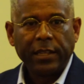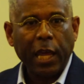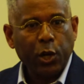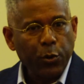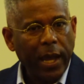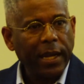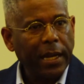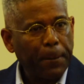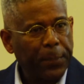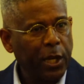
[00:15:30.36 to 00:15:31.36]
They
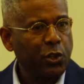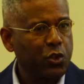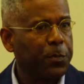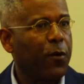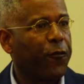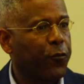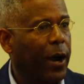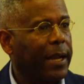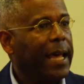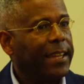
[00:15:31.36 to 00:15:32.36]
create an impenetrable
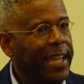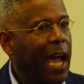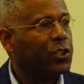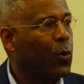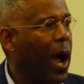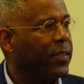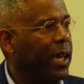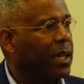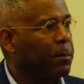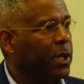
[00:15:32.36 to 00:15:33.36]
front. That's why
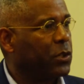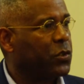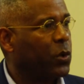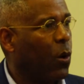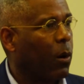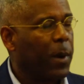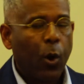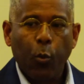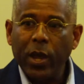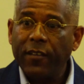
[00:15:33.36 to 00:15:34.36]
they can be the storm.
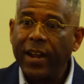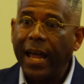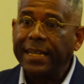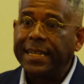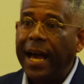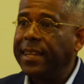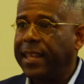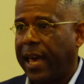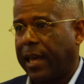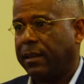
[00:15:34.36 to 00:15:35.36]
We have not done
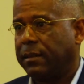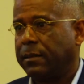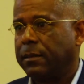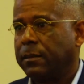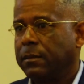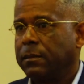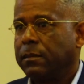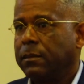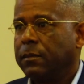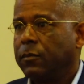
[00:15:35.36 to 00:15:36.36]
that.
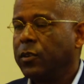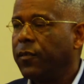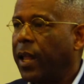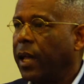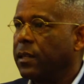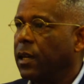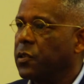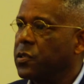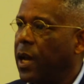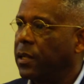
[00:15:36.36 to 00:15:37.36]
We allowed the
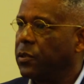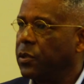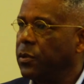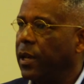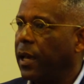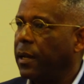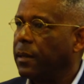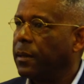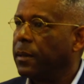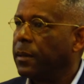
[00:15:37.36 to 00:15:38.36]
other side to do that.
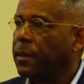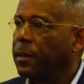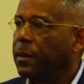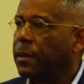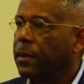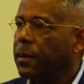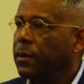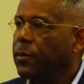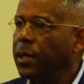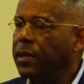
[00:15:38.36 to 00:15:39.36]

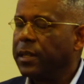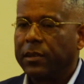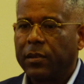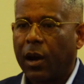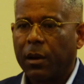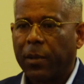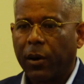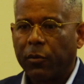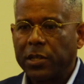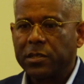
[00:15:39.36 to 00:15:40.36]
We don't need to talk
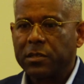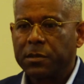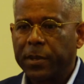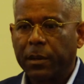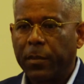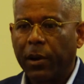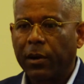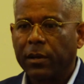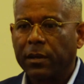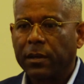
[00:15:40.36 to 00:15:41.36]
about racism in
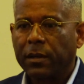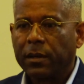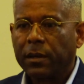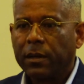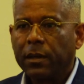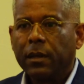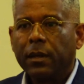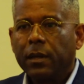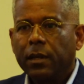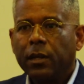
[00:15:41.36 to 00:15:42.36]
America.
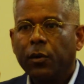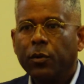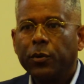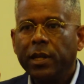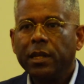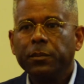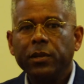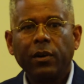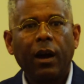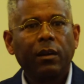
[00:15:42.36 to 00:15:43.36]
We know what we need to
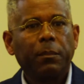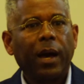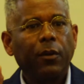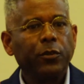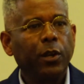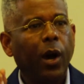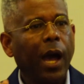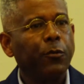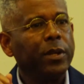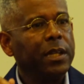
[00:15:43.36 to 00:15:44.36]
be talking about. We know
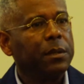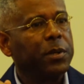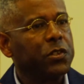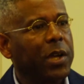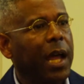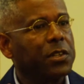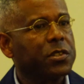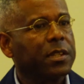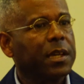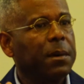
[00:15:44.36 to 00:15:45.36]
how we need to be
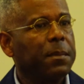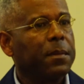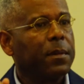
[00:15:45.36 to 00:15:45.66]
challenging people.